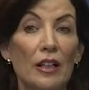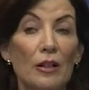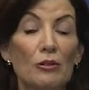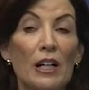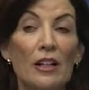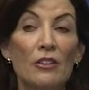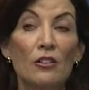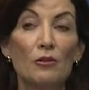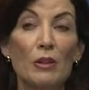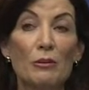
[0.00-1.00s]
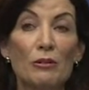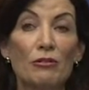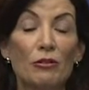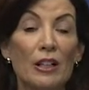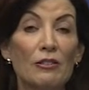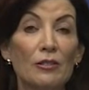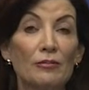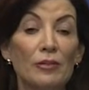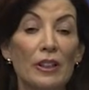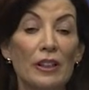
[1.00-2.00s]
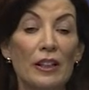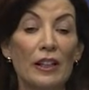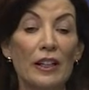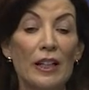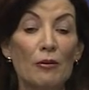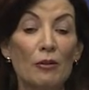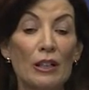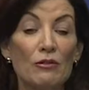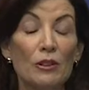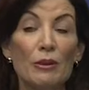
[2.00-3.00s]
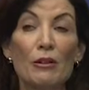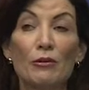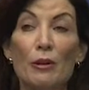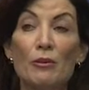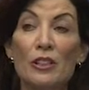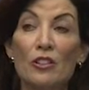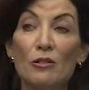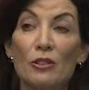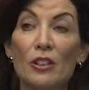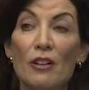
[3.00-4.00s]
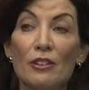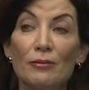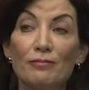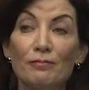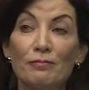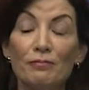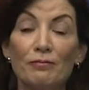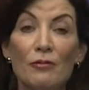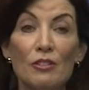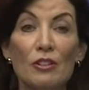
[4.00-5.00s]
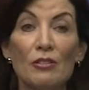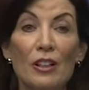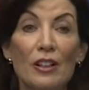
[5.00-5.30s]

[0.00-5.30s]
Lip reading: And we'll honor those people forever. And I'm grateful to be able to represent you as governor. This